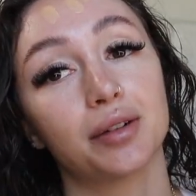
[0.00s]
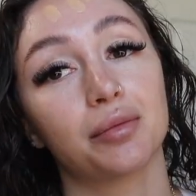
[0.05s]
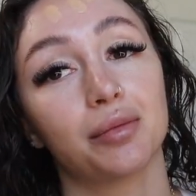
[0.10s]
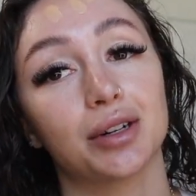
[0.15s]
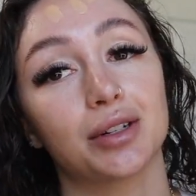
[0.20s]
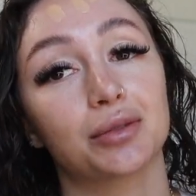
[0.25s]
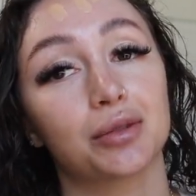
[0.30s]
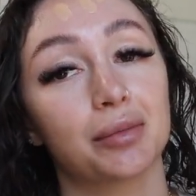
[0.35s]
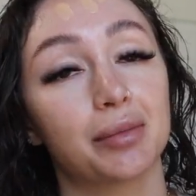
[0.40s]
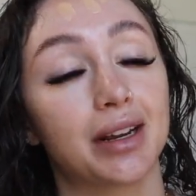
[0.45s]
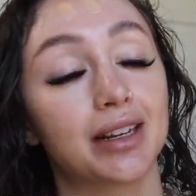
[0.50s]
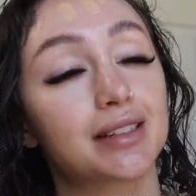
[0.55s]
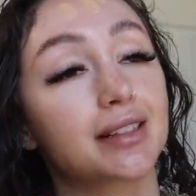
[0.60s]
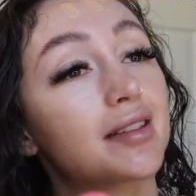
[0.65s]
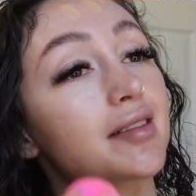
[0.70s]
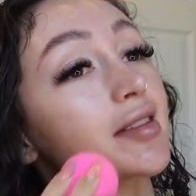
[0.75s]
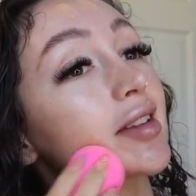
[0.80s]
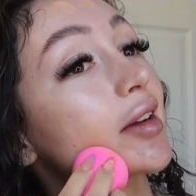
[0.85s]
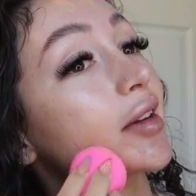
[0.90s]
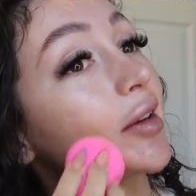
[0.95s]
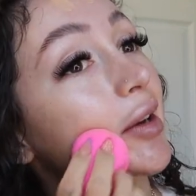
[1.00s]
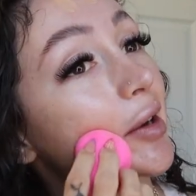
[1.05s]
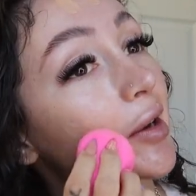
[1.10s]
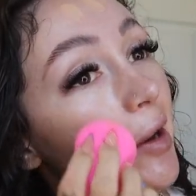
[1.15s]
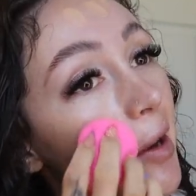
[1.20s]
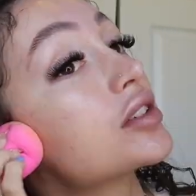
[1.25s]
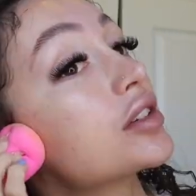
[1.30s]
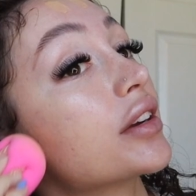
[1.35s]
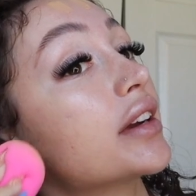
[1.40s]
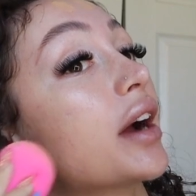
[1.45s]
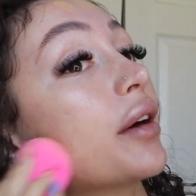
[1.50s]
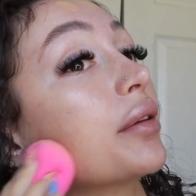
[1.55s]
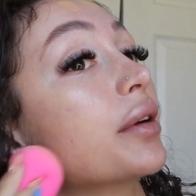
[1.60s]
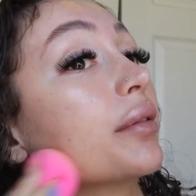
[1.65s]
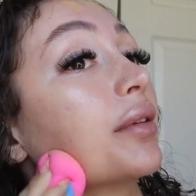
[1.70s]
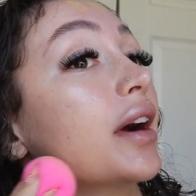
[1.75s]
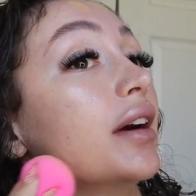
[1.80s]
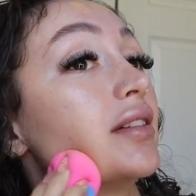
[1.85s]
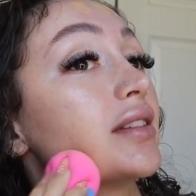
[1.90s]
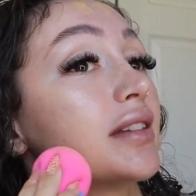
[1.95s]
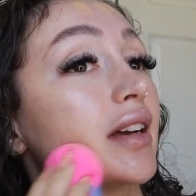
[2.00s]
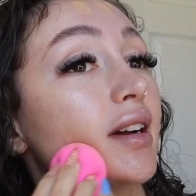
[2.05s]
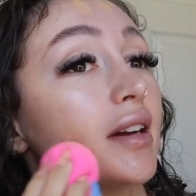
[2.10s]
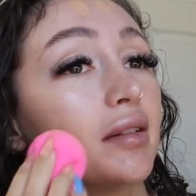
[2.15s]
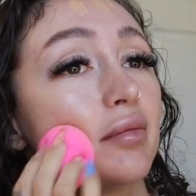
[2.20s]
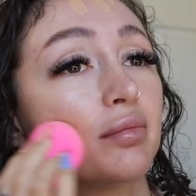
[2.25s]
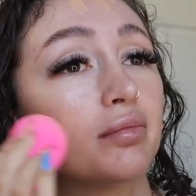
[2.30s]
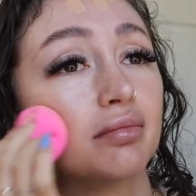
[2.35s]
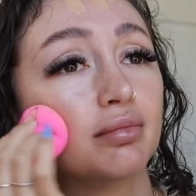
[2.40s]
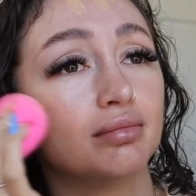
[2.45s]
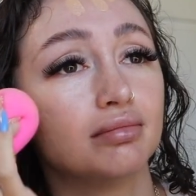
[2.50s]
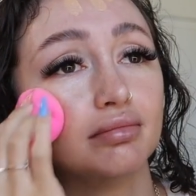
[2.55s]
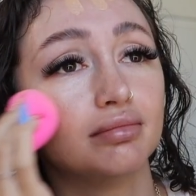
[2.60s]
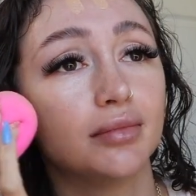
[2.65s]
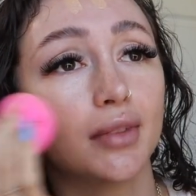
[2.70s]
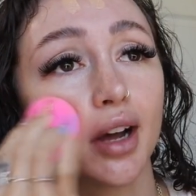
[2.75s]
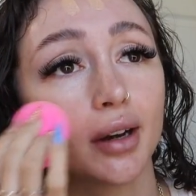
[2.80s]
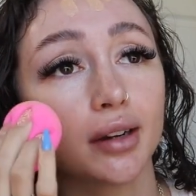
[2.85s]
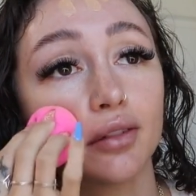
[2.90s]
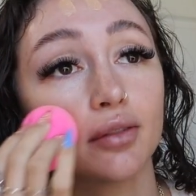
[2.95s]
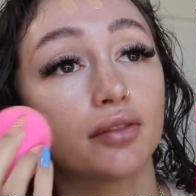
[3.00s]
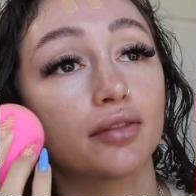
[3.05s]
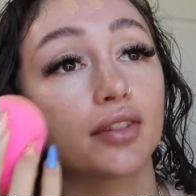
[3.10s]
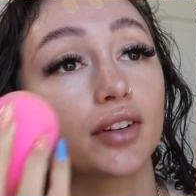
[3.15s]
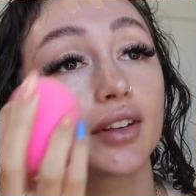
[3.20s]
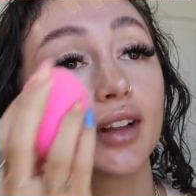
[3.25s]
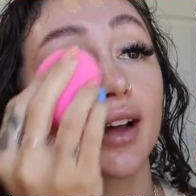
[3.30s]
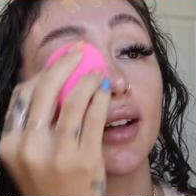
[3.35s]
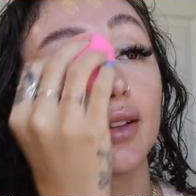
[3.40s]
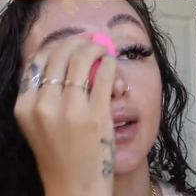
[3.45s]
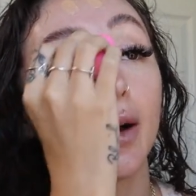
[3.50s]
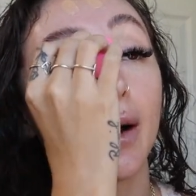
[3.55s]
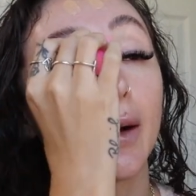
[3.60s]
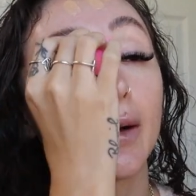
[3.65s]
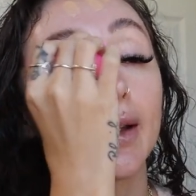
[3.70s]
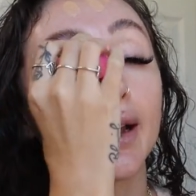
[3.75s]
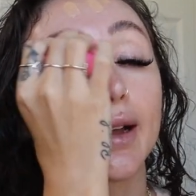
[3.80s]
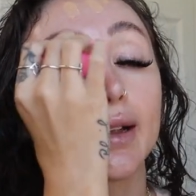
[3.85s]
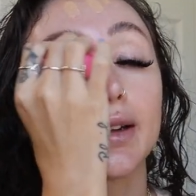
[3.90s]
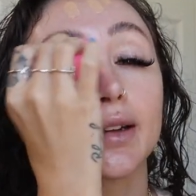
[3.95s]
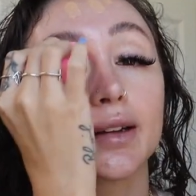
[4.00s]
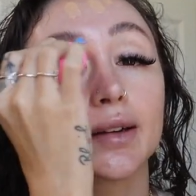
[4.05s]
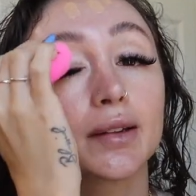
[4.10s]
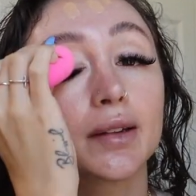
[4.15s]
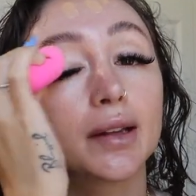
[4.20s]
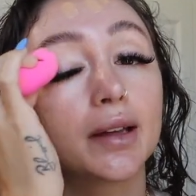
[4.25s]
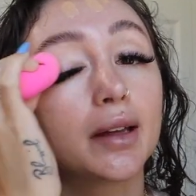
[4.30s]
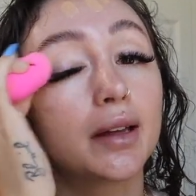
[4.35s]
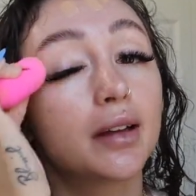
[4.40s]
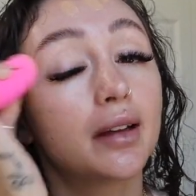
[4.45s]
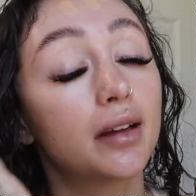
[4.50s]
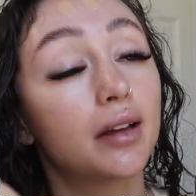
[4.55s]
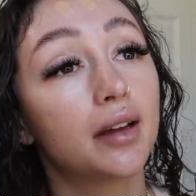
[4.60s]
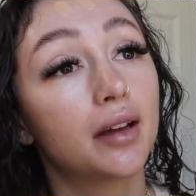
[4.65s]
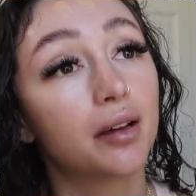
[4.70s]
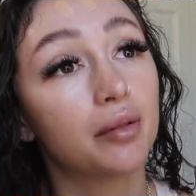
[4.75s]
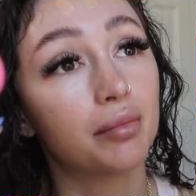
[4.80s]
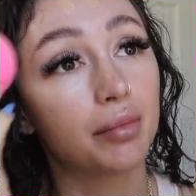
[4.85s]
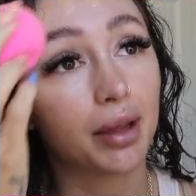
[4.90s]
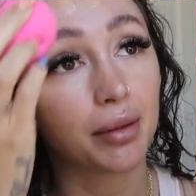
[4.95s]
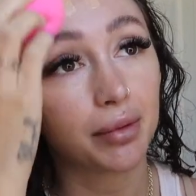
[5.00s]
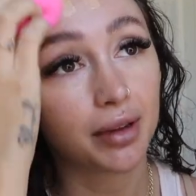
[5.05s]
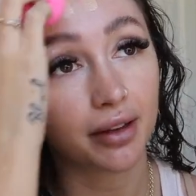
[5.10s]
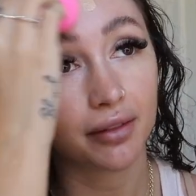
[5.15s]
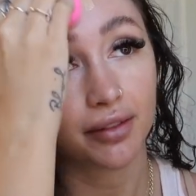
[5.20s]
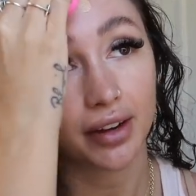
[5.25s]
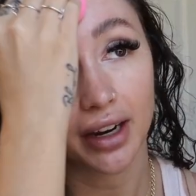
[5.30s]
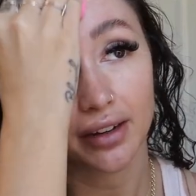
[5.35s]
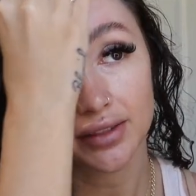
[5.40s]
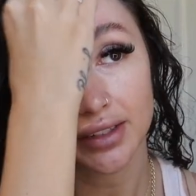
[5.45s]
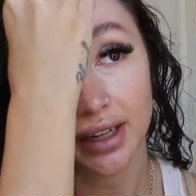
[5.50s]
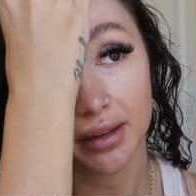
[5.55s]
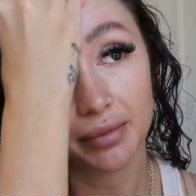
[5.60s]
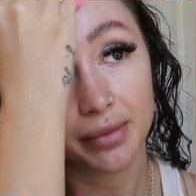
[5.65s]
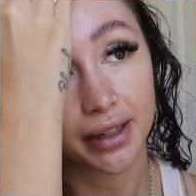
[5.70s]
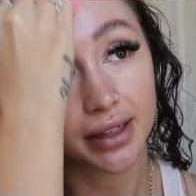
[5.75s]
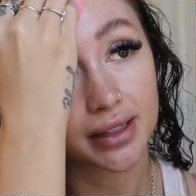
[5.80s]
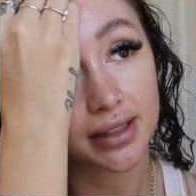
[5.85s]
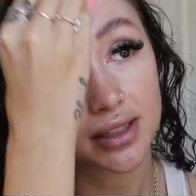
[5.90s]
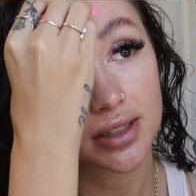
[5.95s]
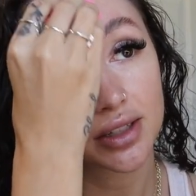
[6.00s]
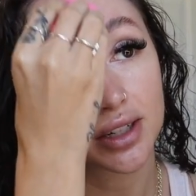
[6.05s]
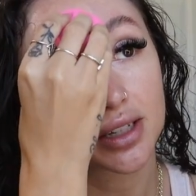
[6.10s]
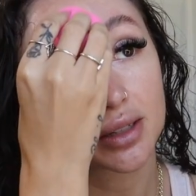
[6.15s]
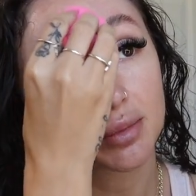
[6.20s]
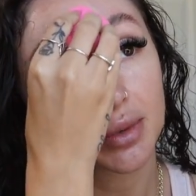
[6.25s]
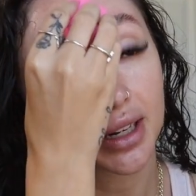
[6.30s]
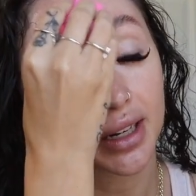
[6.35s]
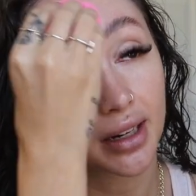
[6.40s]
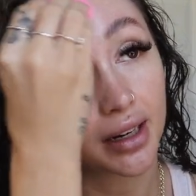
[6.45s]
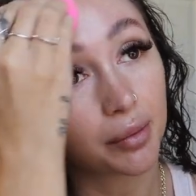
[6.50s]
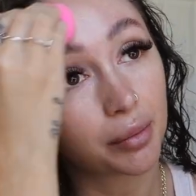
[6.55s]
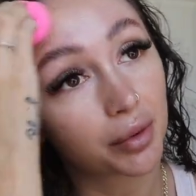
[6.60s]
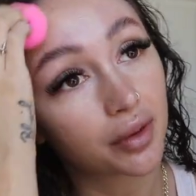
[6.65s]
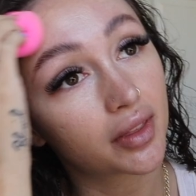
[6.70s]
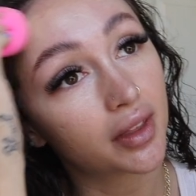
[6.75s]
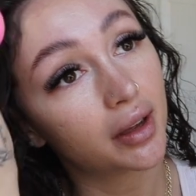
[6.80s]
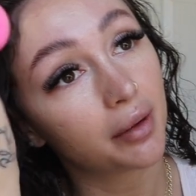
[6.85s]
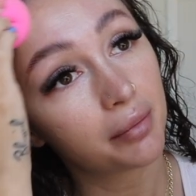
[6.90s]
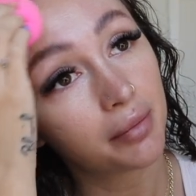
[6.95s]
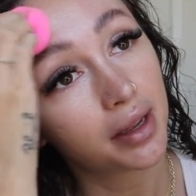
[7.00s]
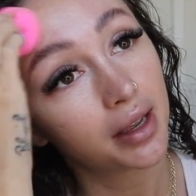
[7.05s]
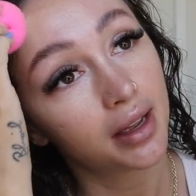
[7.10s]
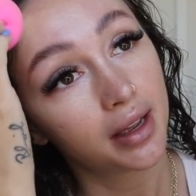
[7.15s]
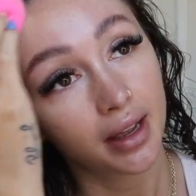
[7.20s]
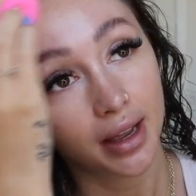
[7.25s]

which will make sense later. So yeah, we were outside not even for that long, like literally maybe five ten minutes just meeting up with them.